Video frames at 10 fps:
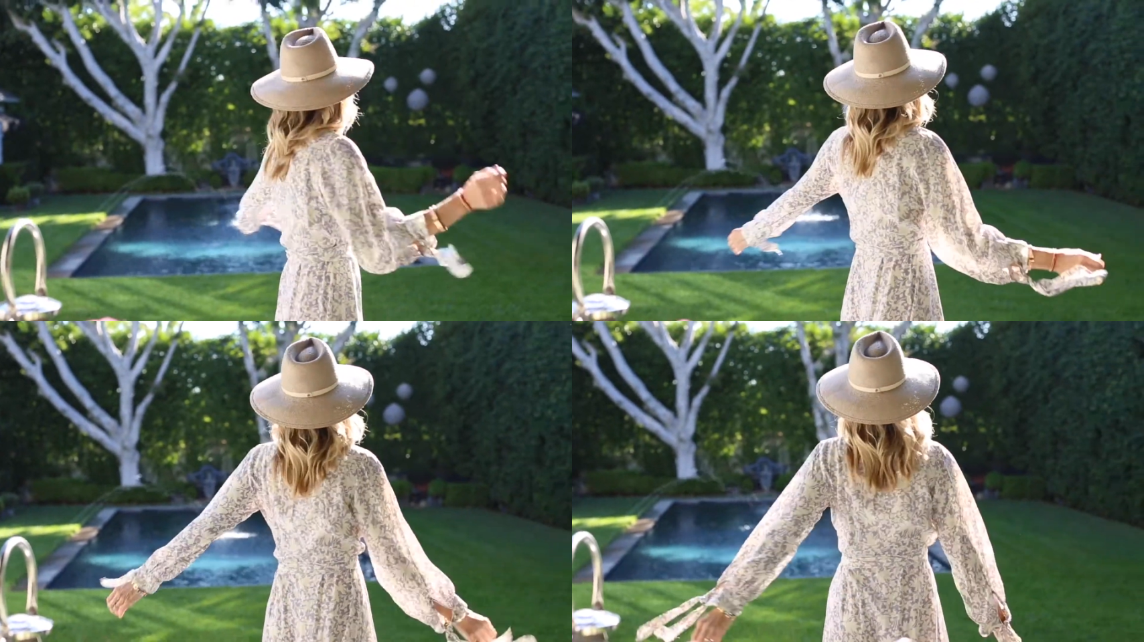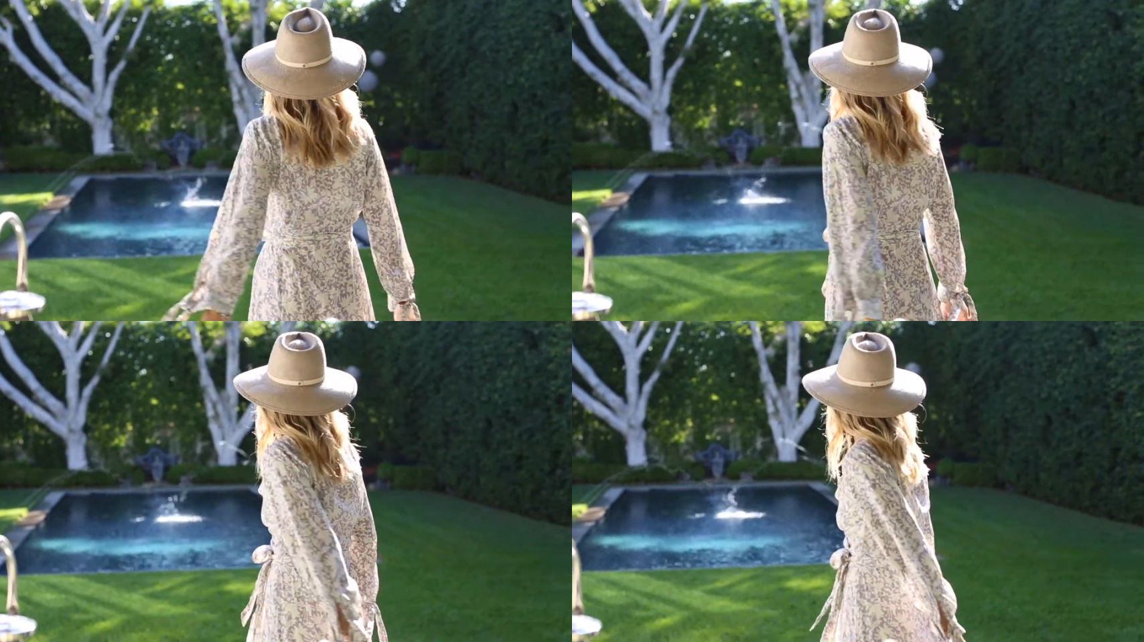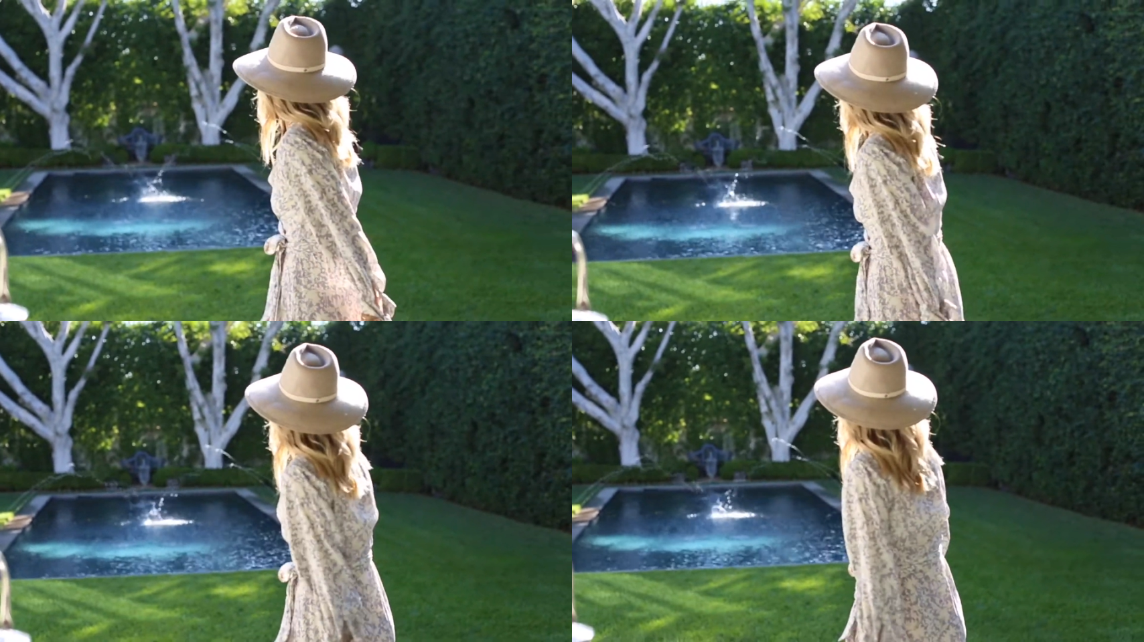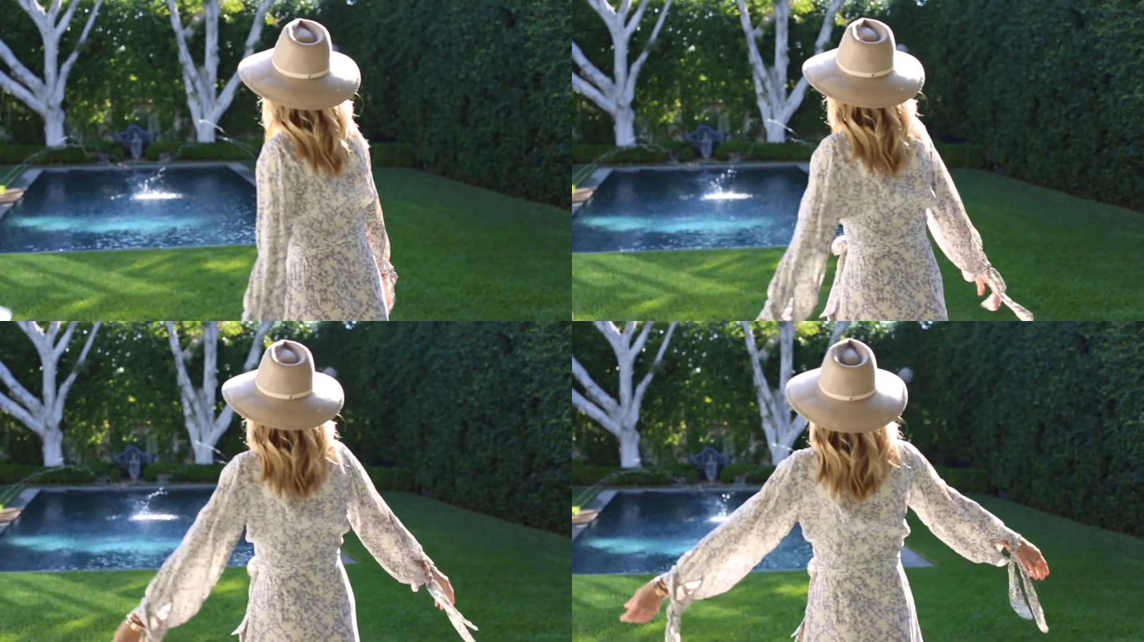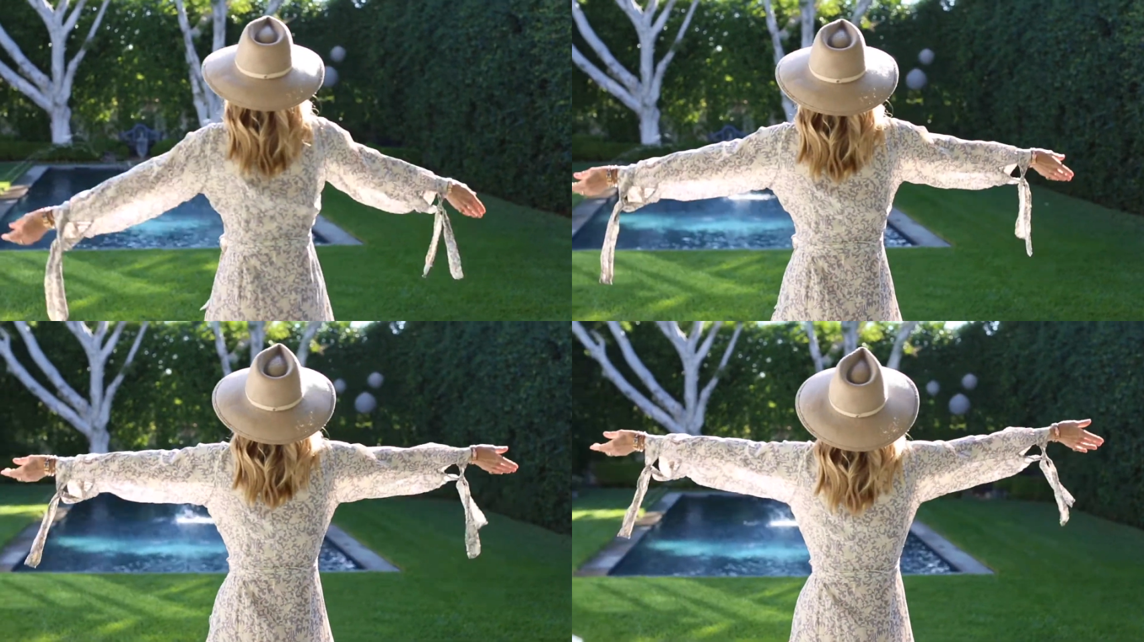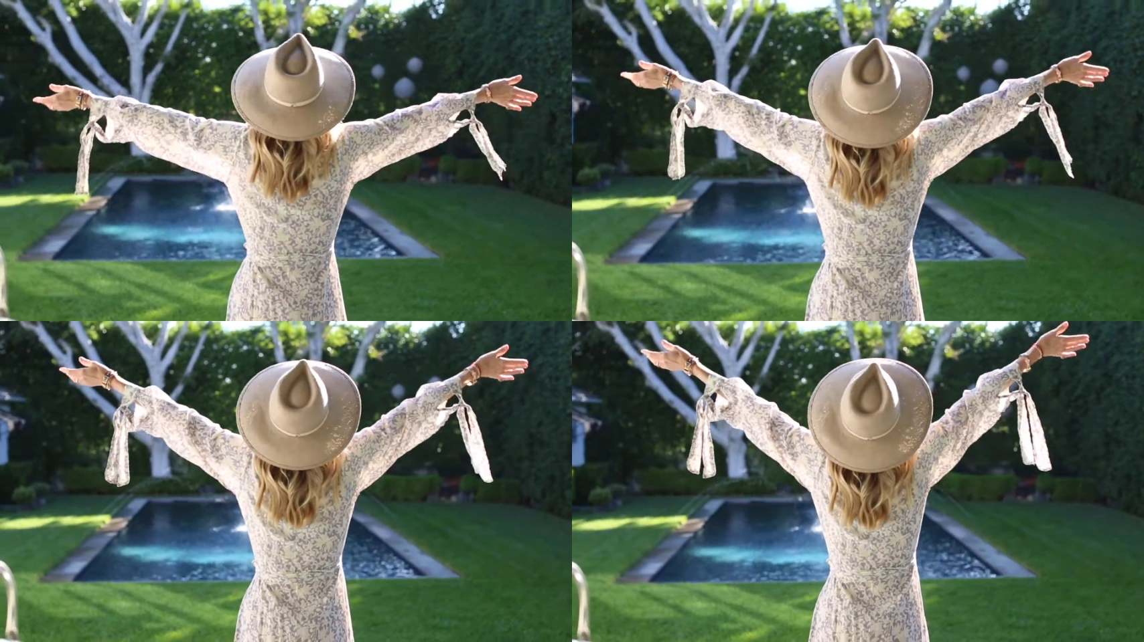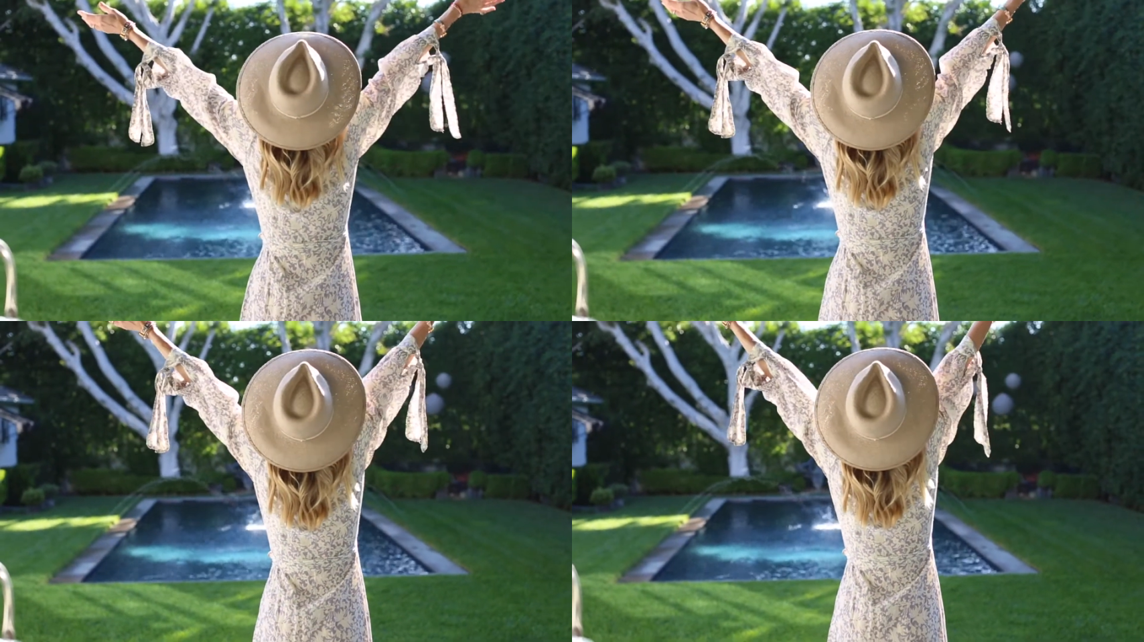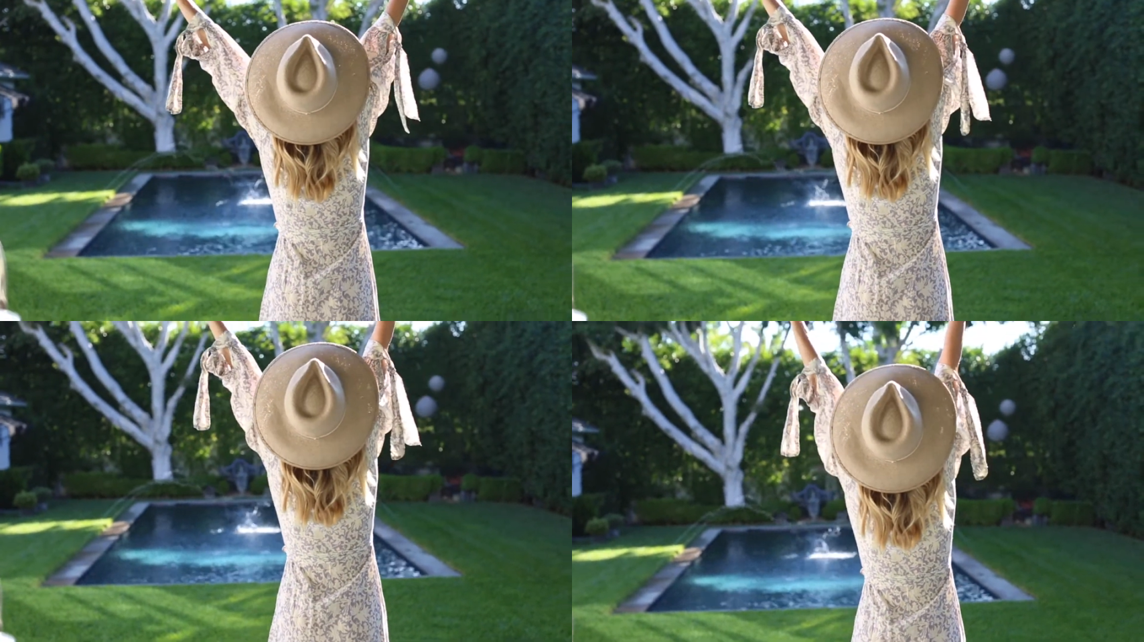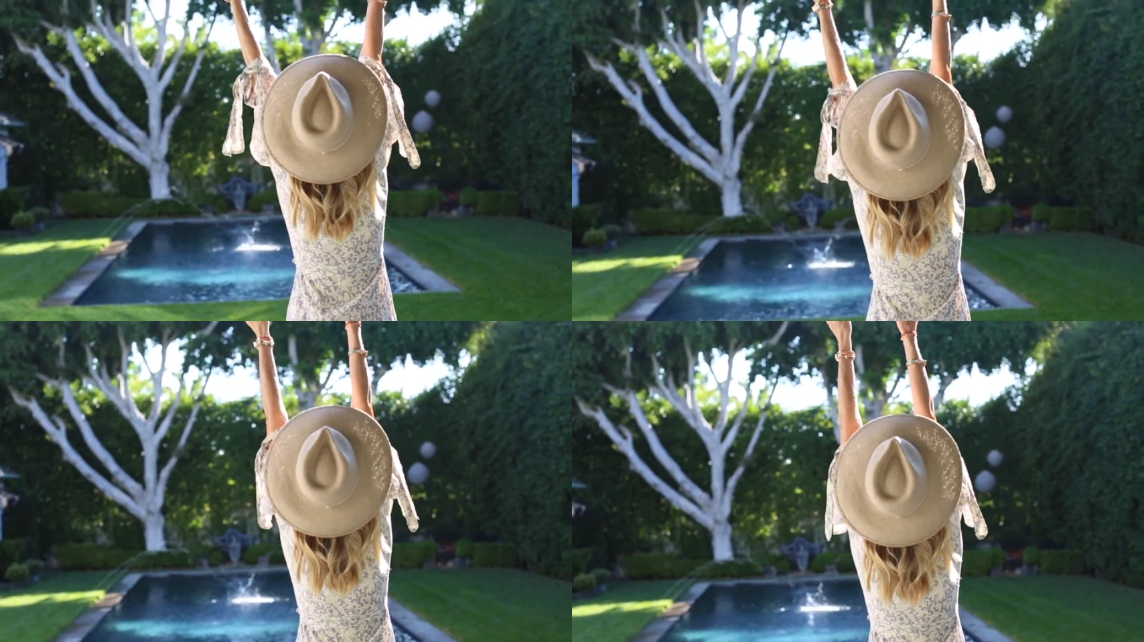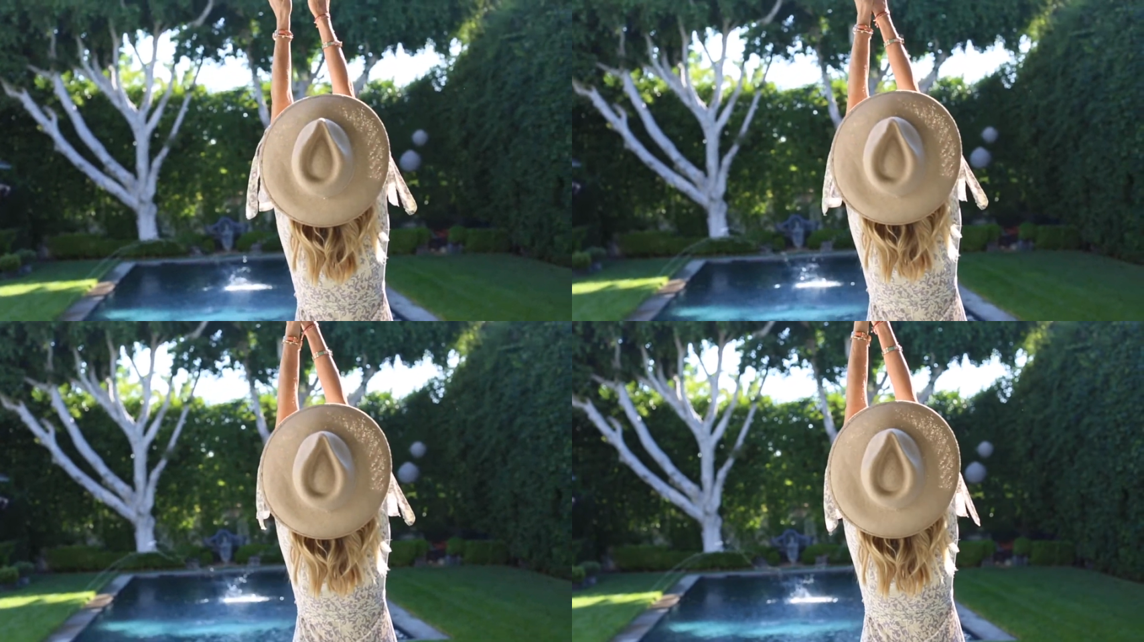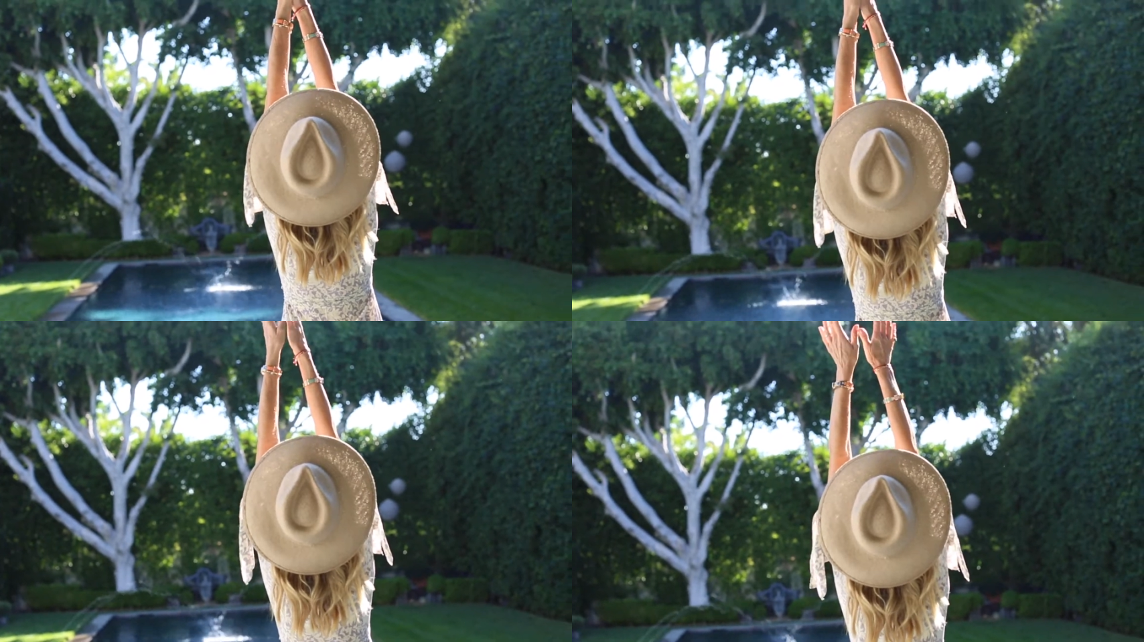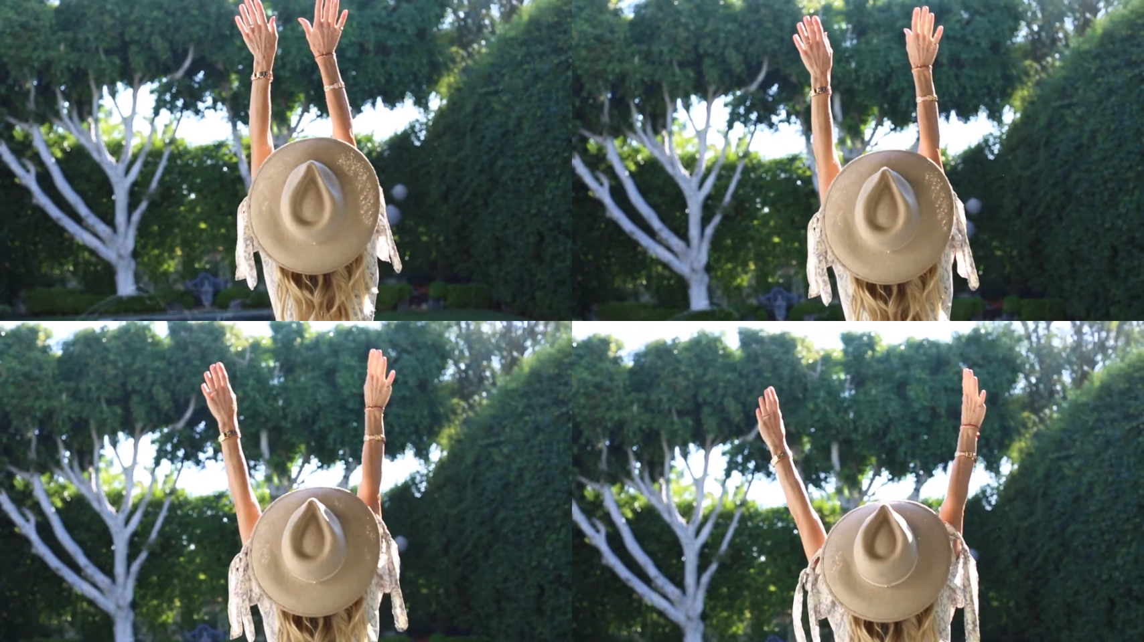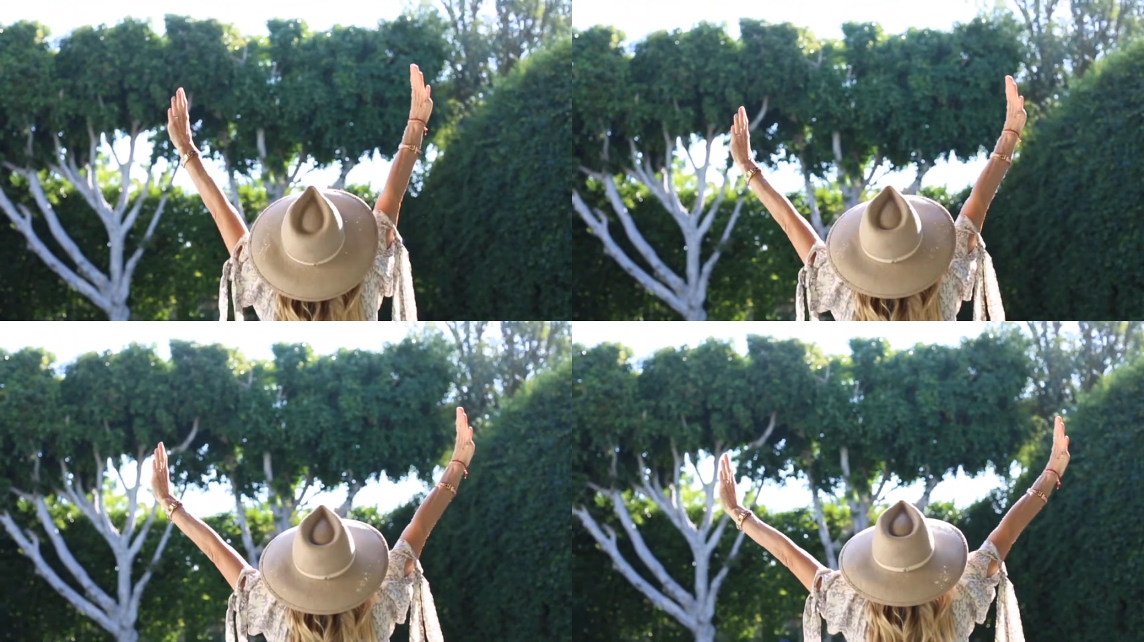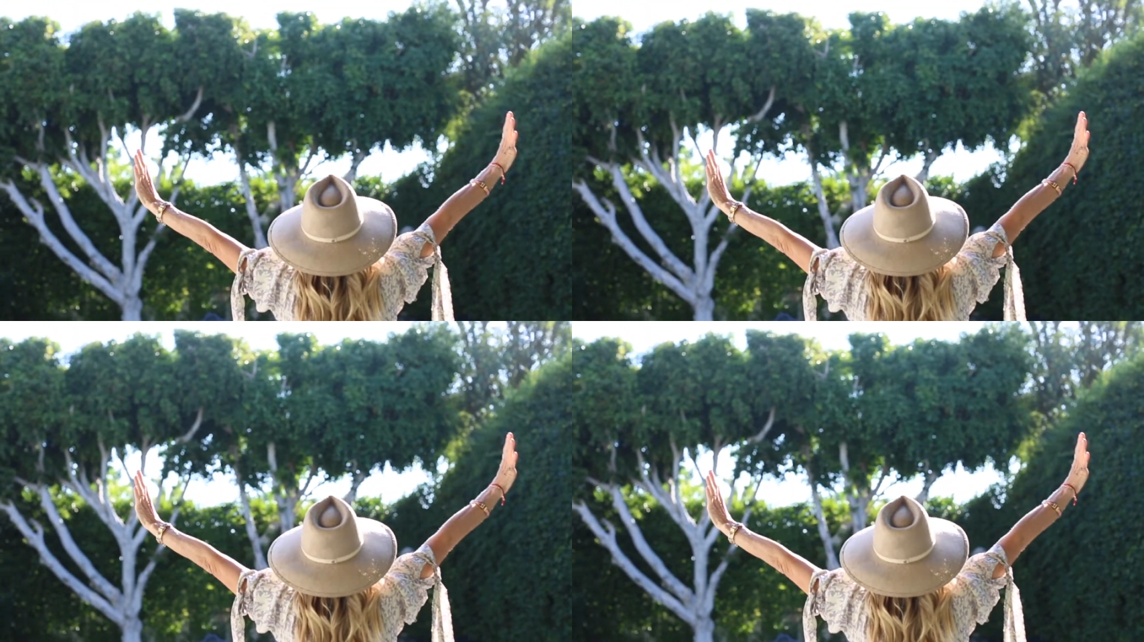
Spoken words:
(no speaker visible)